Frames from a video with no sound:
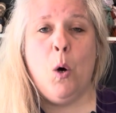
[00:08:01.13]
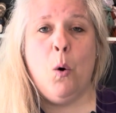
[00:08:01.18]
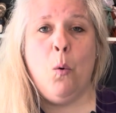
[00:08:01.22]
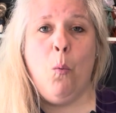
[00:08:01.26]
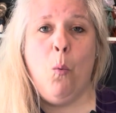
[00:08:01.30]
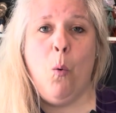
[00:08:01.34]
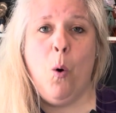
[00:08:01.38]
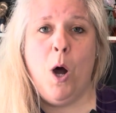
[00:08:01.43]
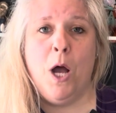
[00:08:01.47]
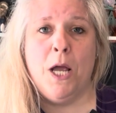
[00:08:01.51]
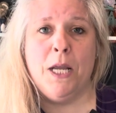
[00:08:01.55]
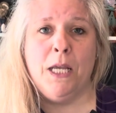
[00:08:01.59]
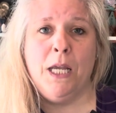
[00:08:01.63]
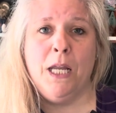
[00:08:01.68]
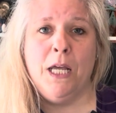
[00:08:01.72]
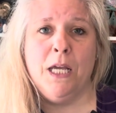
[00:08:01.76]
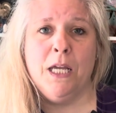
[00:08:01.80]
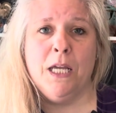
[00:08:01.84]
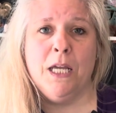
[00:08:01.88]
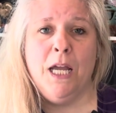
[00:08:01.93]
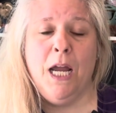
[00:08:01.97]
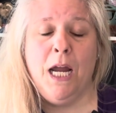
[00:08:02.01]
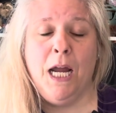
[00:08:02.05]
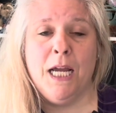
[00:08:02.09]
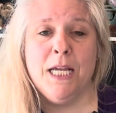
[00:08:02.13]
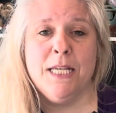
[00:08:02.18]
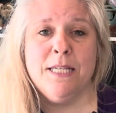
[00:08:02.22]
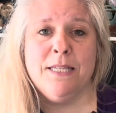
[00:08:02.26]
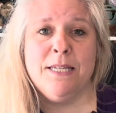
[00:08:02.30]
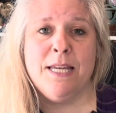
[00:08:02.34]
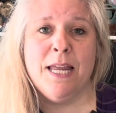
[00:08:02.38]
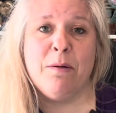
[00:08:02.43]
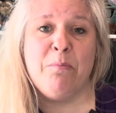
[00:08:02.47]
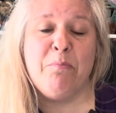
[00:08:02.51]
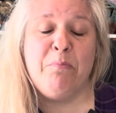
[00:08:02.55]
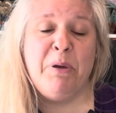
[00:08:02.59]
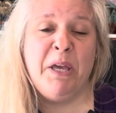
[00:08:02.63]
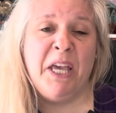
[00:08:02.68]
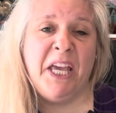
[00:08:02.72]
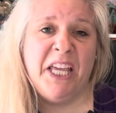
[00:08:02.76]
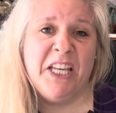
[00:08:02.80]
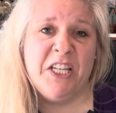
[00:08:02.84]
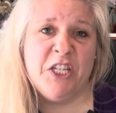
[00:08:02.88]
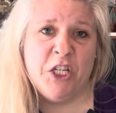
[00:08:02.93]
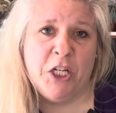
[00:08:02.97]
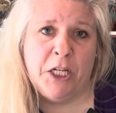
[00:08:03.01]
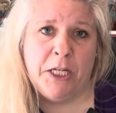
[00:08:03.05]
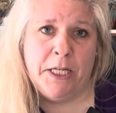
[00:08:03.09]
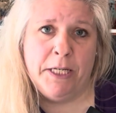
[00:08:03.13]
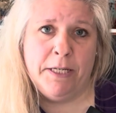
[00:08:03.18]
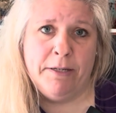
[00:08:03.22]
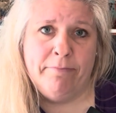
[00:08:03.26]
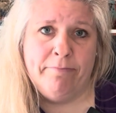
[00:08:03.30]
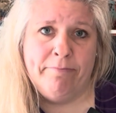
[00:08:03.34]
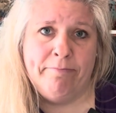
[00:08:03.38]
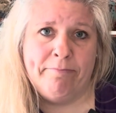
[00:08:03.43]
One is named Pigeon,